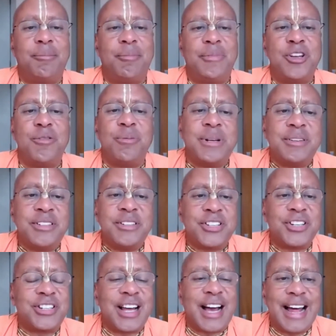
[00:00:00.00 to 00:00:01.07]
human
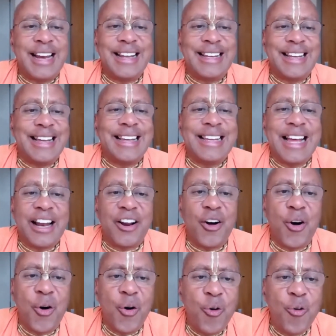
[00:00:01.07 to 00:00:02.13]
society can get
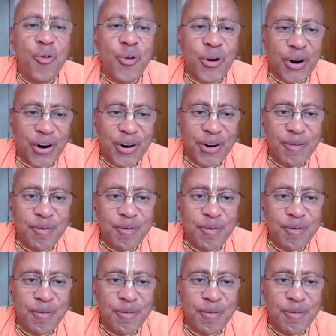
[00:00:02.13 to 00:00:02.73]
over